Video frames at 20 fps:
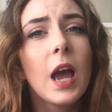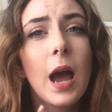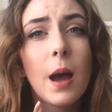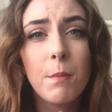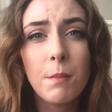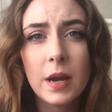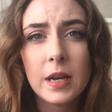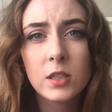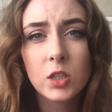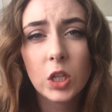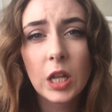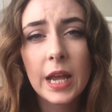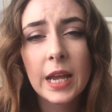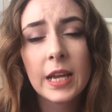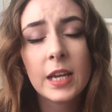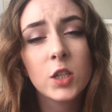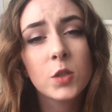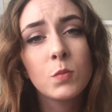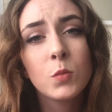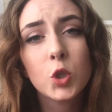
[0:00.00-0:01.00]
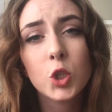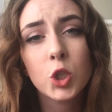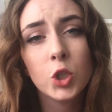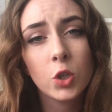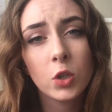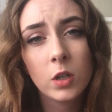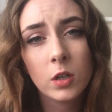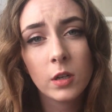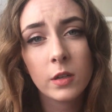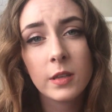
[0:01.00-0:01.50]
a mental age much
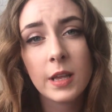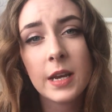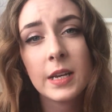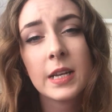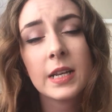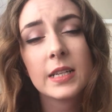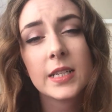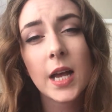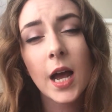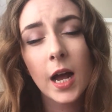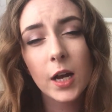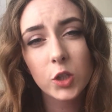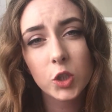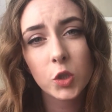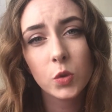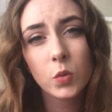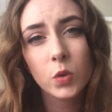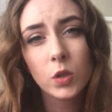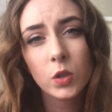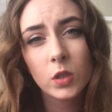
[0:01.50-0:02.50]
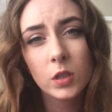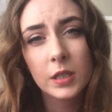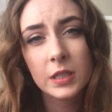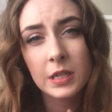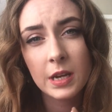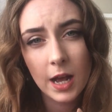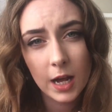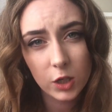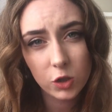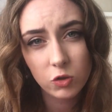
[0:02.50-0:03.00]
younger than his actual
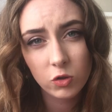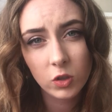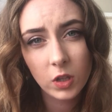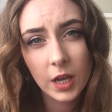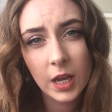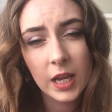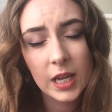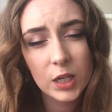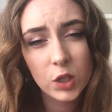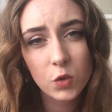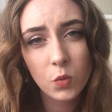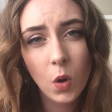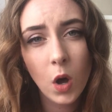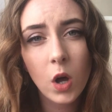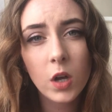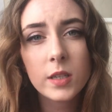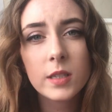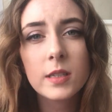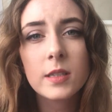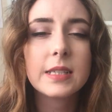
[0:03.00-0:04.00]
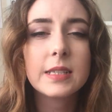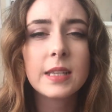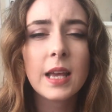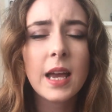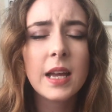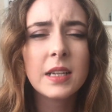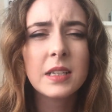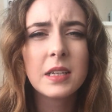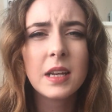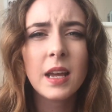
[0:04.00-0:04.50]
natural age was. He
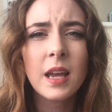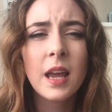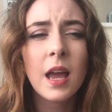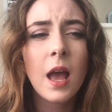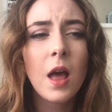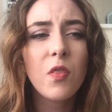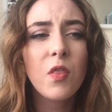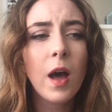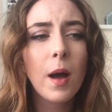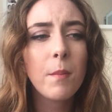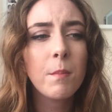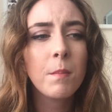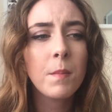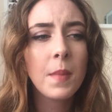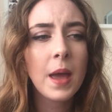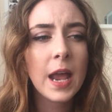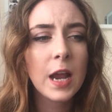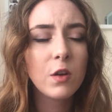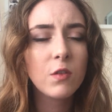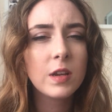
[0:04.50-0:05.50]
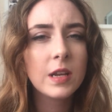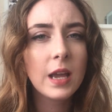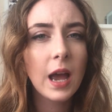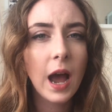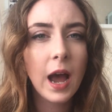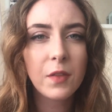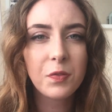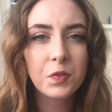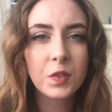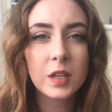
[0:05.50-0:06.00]
said that Mary
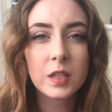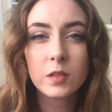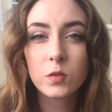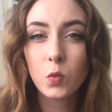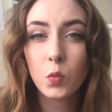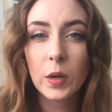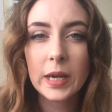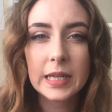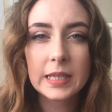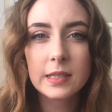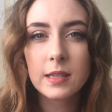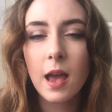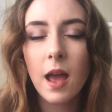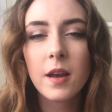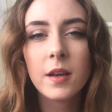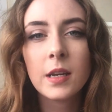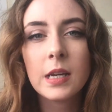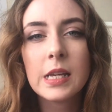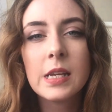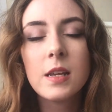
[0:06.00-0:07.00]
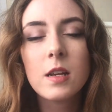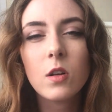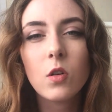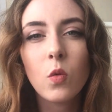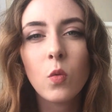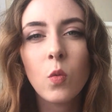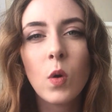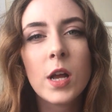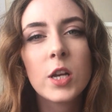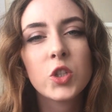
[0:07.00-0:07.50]
had this weird technique
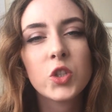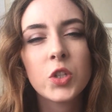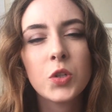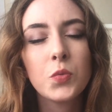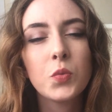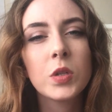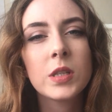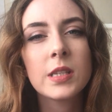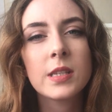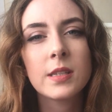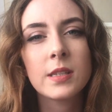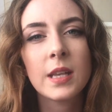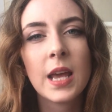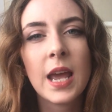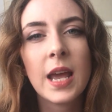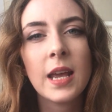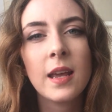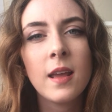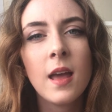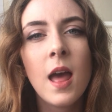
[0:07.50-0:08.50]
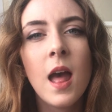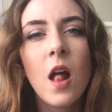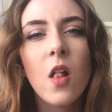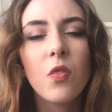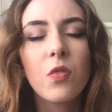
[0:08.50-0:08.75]
where she would say